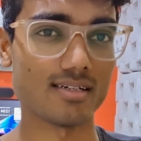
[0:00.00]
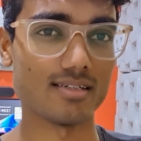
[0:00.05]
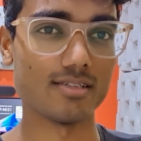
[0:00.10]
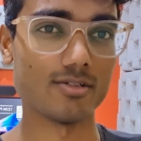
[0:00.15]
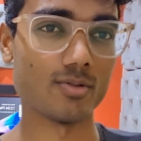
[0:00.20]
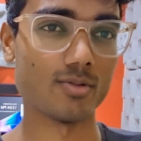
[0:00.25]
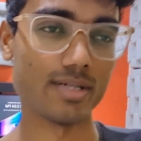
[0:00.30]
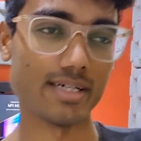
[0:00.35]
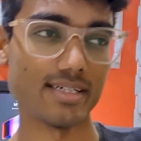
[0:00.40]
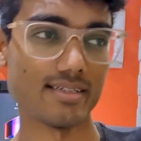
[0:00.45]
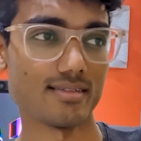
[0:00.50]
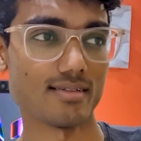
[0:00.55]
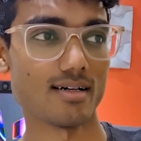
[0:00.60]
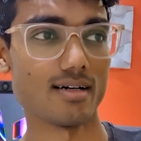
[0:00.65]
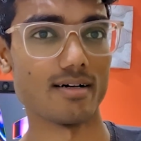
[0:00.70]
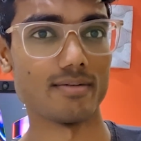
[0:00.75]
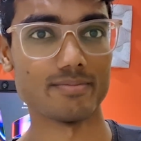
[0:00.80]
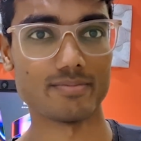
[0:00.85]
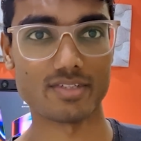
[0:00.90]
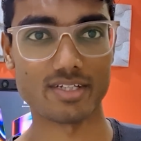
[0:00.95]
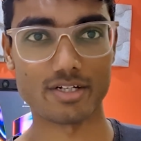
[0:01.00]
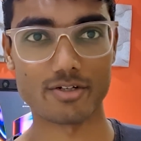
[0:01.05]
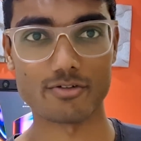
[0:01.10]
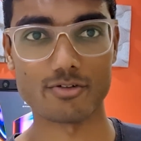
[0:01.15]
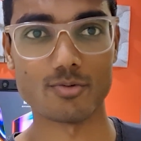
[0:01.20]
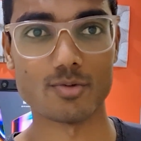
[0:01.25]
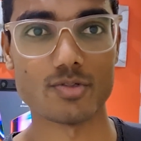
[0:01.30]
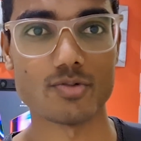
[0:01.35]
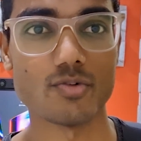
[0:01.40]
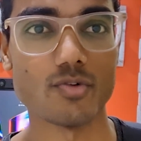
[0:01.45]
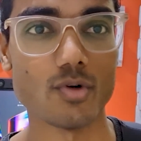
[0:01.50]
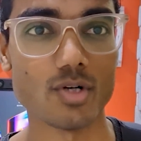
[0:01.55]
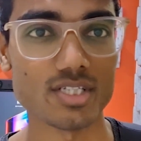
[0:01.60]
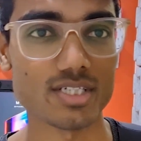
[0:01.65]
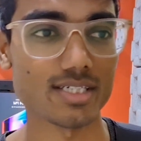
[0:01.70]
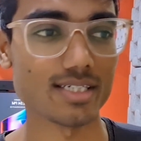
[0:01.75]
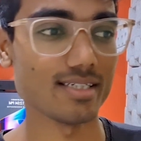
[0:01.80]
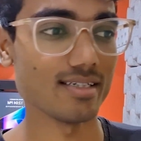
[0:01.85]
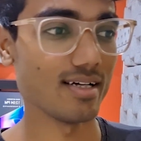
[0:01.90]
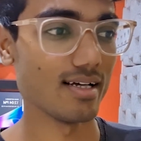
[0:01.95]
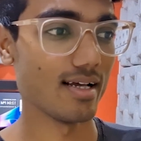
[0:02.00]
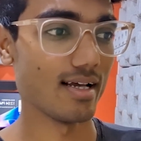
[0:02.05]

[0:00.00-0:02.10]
Otherwise, um, thank you so much for watching.